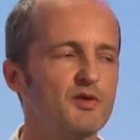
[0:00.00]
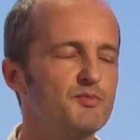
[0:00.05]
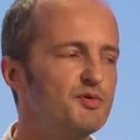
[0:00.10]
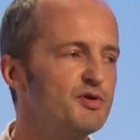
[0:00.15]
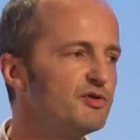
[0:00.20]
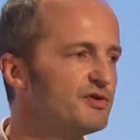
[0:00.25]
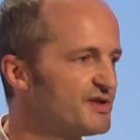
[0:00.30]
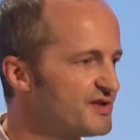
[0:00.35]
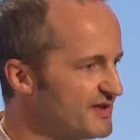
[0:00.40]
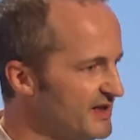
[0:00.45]

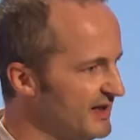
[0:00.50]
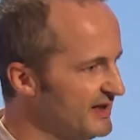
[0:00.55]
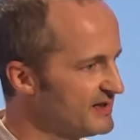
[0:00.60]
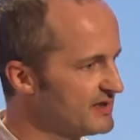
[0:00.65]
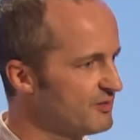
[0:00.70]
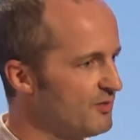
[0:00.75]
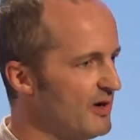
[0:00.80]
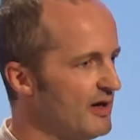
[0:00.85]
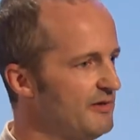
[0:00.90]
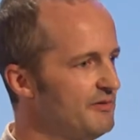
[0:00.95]
computer
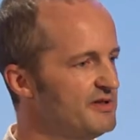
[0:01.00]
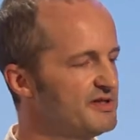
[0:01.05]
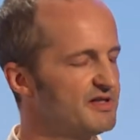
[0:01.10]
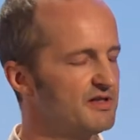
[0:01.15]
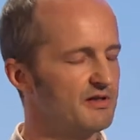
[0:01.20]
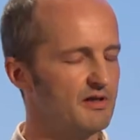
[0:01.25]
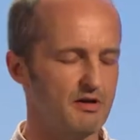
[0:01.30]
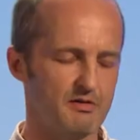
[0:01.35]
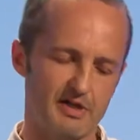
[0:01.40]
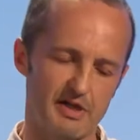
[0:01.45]
science, where we
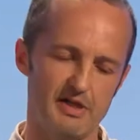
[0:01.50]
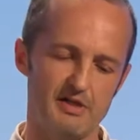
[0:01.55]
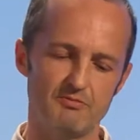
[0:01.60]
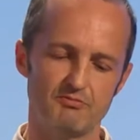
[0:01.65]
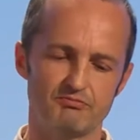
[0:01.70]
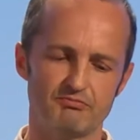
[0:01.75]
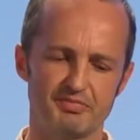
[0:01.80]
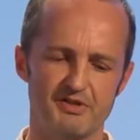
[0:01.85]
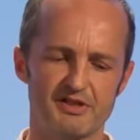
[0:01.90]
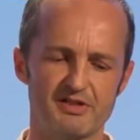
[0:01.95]
say, okay,
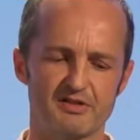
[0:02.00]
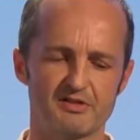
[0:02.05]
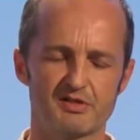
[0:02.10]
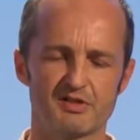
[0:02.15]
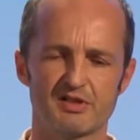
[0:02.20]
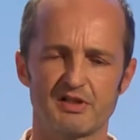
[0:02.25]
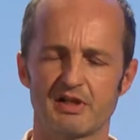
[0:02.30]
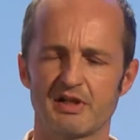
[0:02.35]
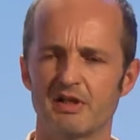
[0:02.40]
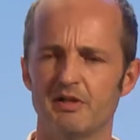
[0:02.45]
this
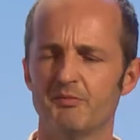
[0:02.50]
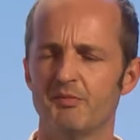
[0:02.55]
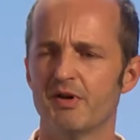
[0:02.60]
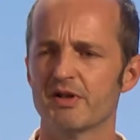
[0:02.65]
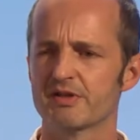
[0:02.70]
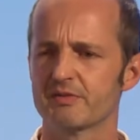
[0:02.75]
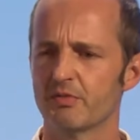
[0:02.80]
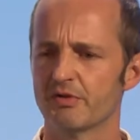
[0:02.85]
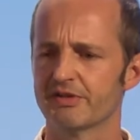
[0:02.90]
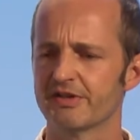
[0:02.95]
looks like an
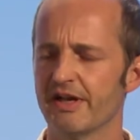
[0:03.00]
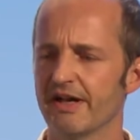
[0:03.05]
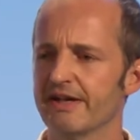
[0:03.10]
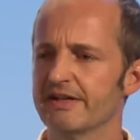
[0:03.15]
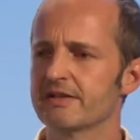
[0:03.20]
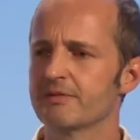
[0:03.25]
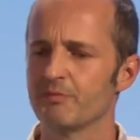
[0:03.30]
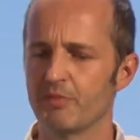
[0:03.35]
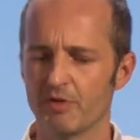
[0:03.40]
impossible task,